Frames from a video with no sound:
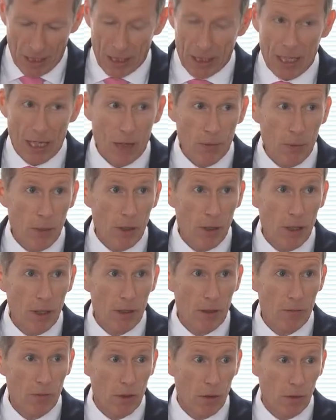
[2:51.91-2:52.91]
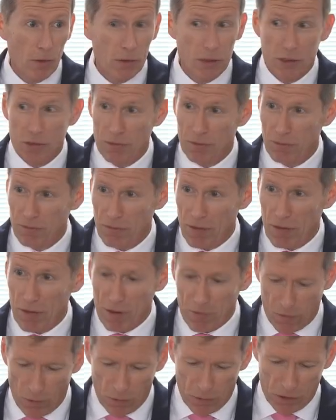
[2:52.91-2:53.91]
Now, we are, of course, very
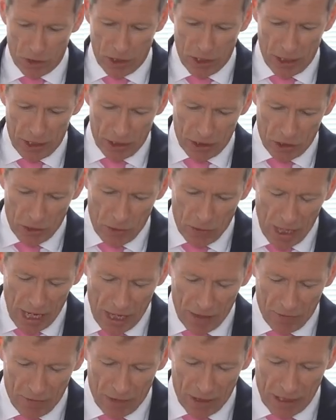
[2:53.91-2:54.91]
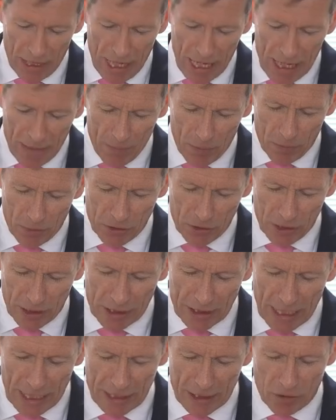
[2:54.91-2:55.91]
fortunate to have an able
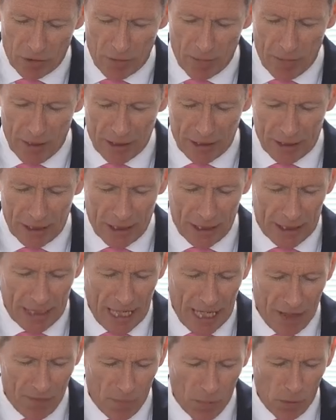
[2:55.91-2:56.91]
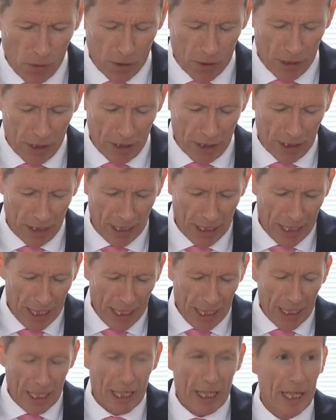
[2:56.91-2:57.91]
successor in Mr. Dave Morgan.
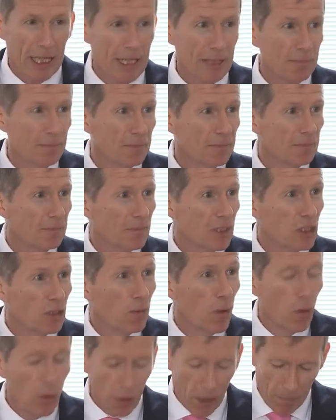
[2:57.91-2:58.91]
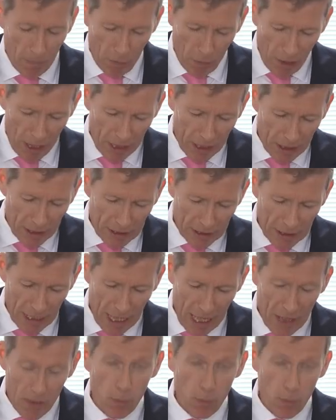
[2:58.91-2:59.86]
Mr. Morgan brings a